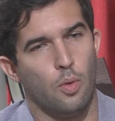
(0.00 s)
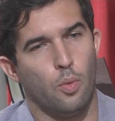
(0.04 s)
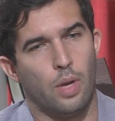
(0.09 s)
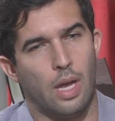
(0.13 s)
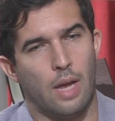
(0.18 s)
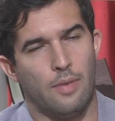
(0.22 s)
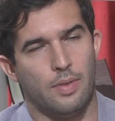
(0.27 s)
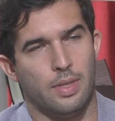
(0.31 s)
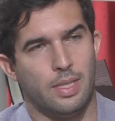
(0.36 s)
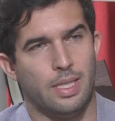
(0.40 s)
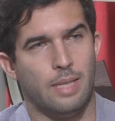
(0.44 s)
We
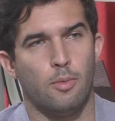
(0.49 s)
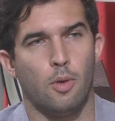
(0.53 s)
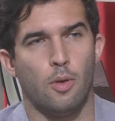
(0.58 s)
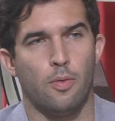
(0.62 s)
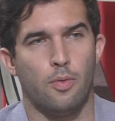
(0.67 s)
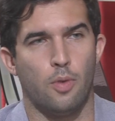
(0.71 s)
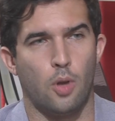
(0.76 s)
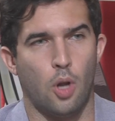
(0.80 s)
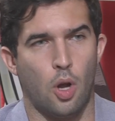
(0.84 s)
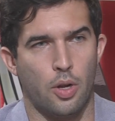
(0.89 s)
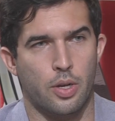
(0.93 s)
have a team
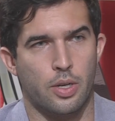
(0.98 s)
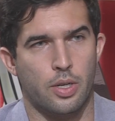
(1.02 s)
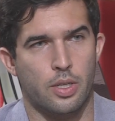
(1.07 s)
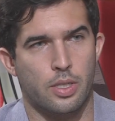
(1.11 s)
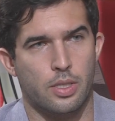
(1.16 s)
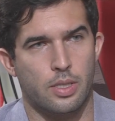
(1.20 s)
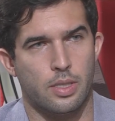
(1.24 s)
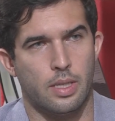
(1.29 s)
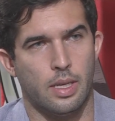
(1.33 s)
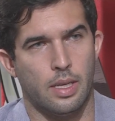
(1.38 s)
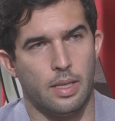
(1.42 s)
of
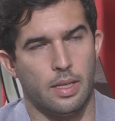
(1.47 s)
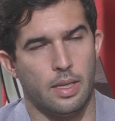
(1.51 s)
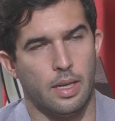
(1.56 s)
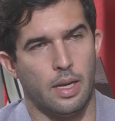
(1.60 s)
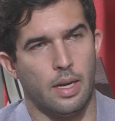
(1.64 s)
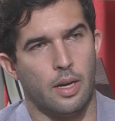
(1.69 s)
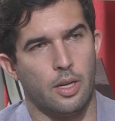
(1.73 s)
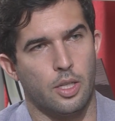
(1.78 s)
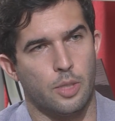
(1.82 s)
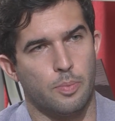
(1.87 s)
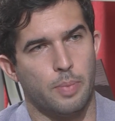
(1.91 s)
lawyers that
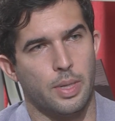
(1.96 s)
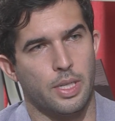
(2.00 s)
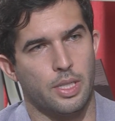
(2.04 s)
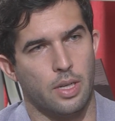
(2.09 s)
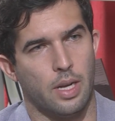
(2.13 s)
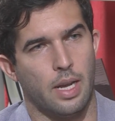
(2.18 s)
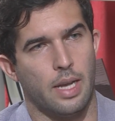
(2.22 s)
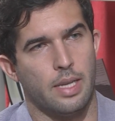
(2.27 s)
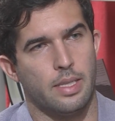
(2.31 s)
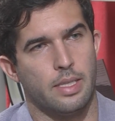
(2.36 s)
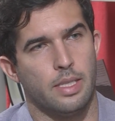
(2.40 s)
are
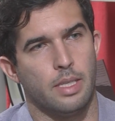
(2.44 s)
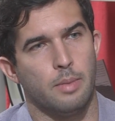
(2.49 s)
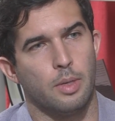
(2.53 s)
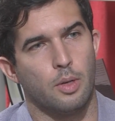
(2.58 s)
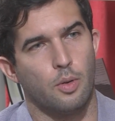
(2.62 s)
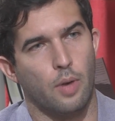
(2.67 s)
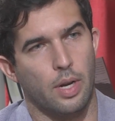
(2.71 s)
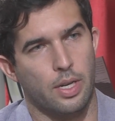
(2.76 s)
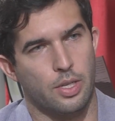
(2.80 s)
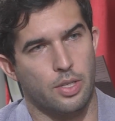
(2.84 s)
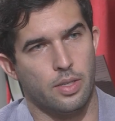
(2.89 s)
specialized in
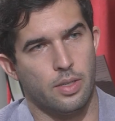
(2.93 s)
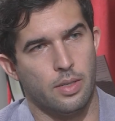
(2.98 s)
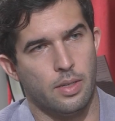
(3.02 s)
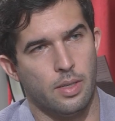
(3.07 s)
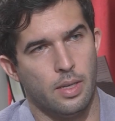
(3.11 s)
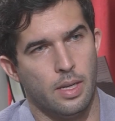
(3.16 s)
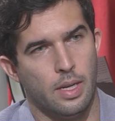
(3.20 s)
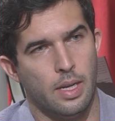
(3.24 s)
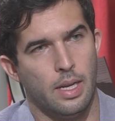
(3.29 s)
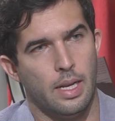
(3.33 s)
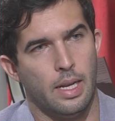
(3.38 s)
immigration,
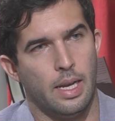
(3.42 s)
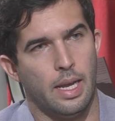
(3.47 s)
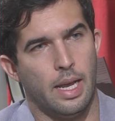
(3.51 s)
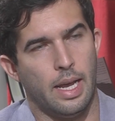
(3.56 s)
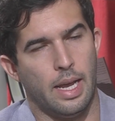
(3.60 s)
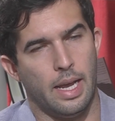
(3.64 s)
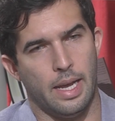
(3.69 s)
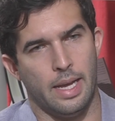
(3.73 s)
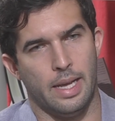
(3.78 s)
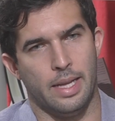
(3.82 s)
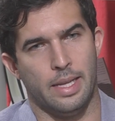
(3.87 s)

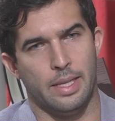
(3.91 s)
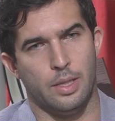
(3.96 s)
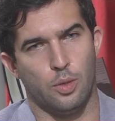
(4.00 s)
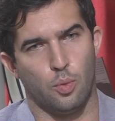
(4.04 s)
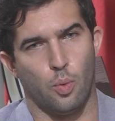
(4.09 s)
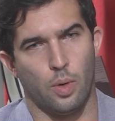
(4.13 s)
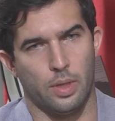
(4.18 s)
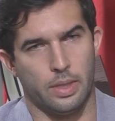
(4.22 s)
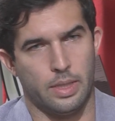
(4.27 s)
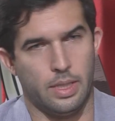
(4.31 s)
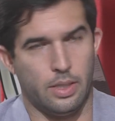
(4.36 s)
and
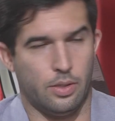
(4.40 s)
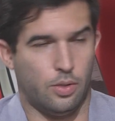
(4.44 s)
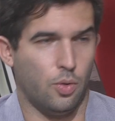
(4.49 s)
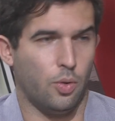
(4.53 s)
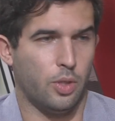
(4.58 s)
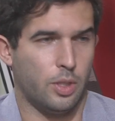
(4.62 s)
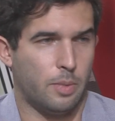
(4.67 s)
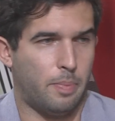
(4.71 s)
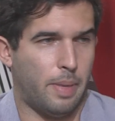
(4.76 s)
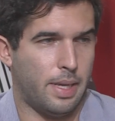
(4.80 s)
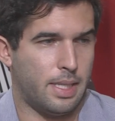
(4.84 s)
what they
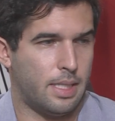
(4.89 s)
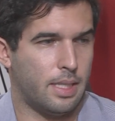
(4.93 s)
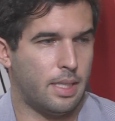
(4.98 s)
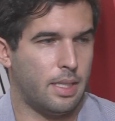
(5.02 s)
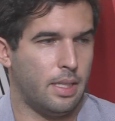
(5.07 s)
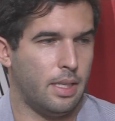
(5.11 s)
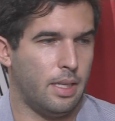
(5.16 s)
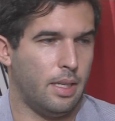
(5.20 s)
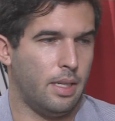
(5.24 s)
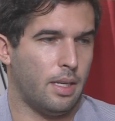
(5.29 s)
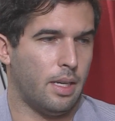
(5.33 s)
do is
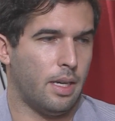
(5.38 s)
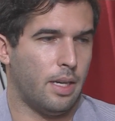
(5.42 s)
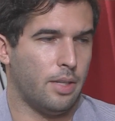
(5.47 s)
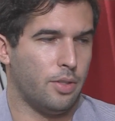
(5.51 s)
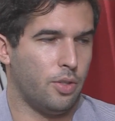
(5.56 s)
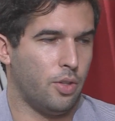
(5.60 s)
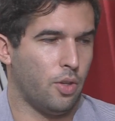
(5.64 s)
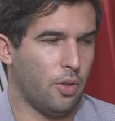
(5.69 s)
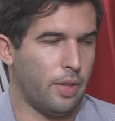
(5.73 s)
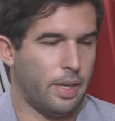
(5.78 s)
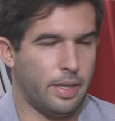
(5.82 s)
basically,
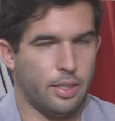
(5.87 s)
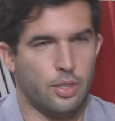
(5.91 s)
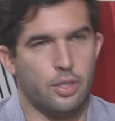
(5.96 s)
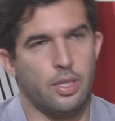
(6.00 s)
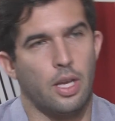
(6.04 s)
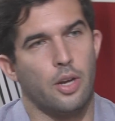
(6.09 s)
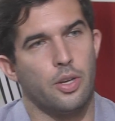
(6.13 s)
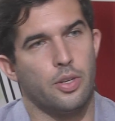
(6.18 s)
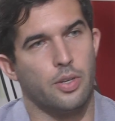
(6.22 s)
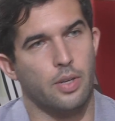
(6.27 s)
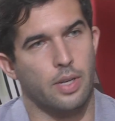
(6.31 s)
they
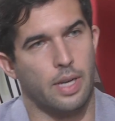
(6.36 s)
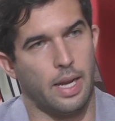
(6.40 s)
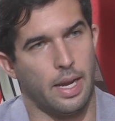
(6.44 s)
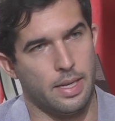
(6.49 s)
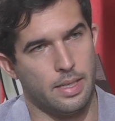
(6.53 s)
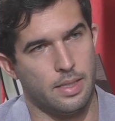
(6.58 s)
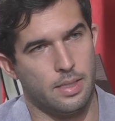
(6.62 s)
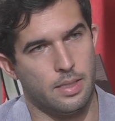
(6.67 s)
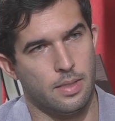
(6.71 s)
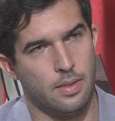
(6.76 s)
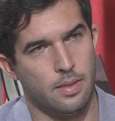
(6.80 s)
study your
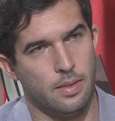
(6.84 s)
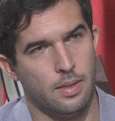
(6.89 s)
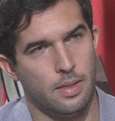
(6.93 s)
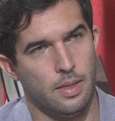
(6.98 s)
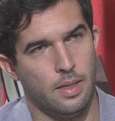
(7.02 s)
case,